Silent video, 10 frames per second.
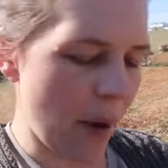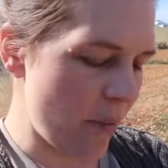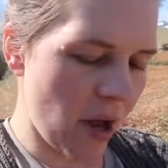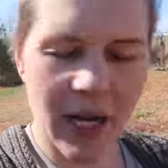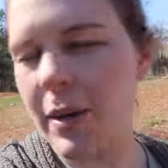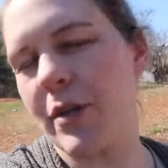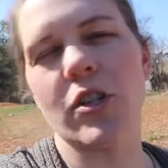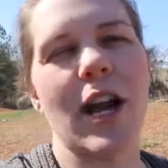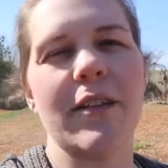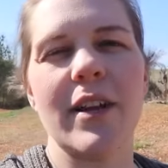I'm not keeping
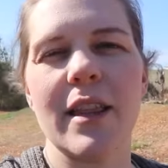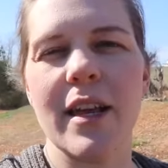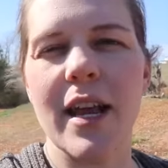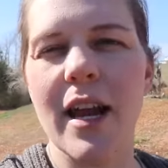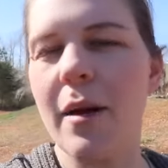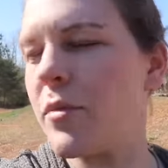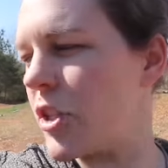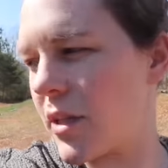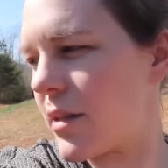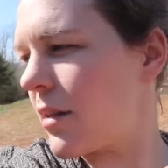track of anything. I'm
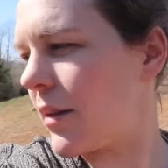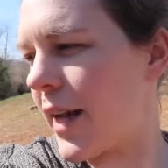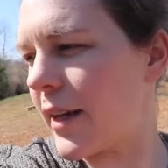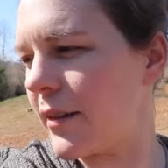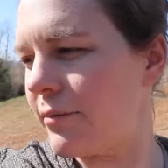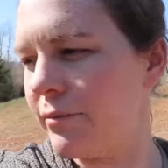just like,